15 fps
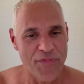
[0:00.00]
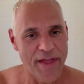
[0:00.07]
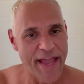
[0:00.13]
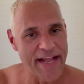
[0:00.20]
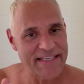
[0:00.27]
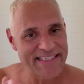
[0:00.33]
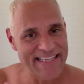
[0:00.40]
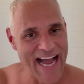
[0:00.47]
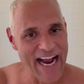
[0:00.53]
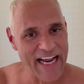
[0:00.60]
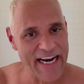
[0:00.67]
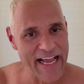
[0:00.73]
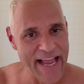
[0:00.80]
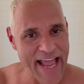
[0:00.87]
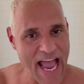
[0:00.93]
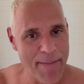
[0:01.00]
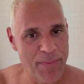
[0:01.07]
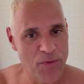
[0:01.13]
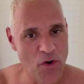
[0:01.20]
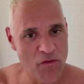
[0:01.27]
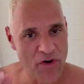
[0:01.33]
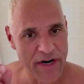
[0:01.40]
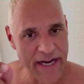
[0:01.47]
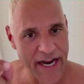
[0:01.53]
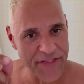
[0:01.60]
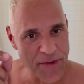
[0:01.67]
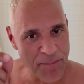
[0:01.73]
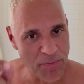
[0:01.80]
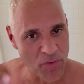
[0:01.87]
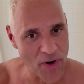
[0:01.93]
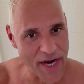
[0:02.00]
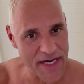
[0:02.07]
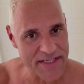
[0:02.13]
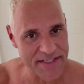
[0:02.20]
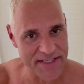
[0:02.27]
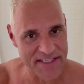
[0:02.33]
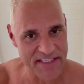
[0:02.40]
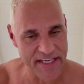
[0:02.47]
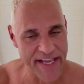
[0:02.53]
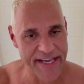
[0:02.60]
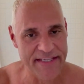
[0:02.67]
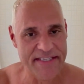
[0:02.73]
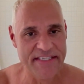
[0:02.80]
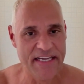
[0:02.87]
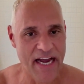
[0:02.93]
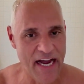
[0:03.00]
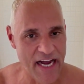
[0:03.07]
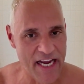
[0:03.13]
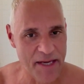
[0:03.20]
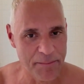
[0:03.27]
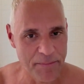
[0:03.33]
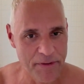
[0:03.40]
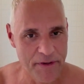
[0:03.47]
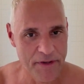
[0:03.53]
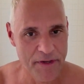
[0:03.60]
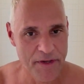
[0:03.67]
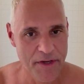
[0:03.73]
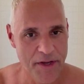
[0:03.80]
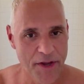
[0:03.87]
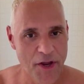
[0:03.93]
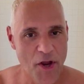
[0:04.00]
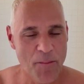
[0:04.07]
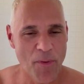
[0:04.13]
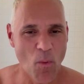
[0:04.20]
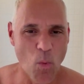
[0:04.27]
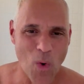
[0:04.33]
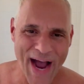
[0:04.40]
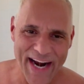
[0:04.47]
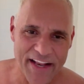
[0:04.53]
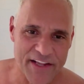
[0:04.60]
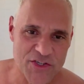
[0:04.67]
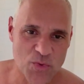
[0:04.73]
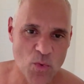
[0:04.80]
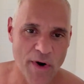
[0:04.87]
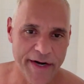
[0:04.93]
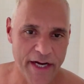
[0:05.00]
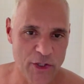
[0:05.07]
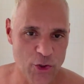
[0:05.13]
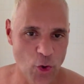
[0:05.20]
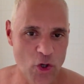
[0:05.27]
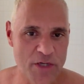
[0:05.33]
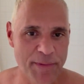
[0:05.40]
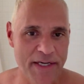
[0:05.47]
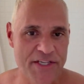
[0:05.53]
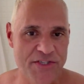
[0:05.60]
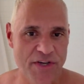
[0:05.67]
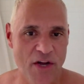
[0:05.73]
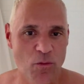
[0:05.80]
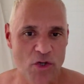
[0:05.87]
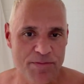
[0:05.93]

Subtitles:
it's not going to happen overnight. The process takes time. But why did this work? I told you my son was